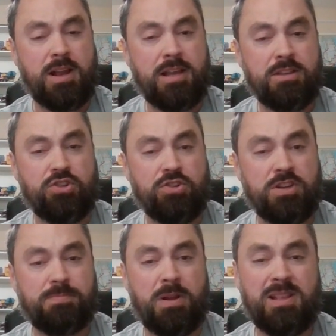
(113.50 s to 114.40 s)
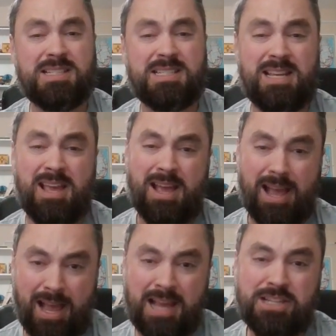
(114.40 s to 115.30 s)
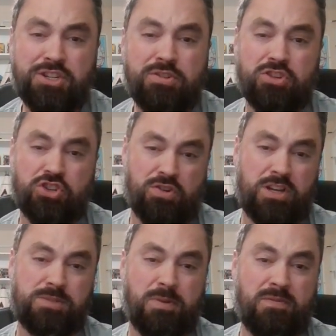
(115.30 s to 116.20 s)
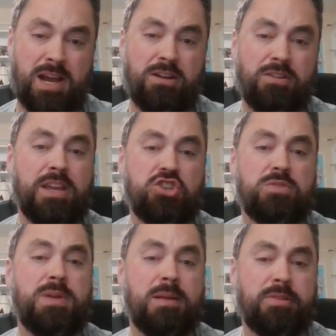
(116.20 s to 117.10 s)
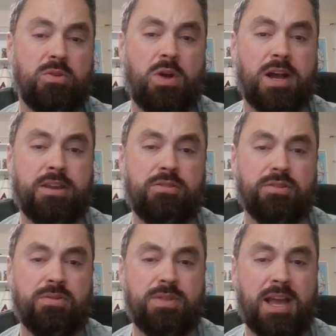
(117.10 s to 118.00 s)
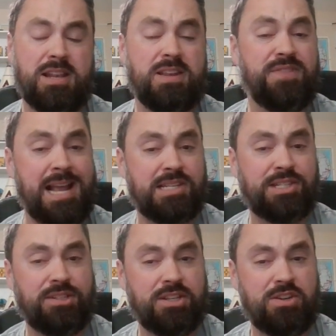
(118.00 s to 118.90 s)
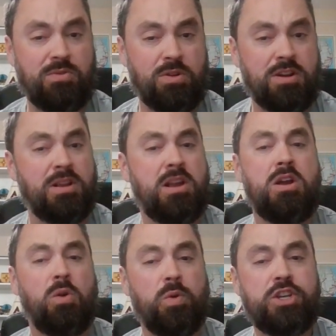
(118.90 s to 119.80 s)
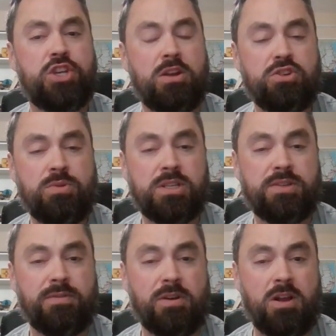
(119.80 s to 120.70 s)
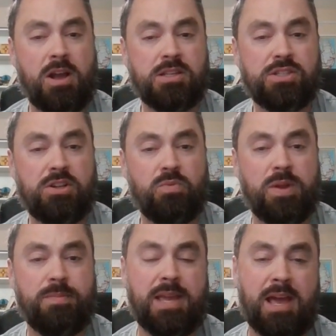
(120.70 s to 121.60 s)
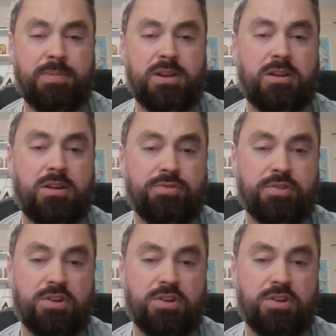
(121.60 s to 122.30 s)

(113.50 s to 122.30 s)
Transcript: insurance policy, ask your insurance provider. They should be able to walk you through that. And if that still doesn't work, reach out to us for a consult. We'd be happy to go through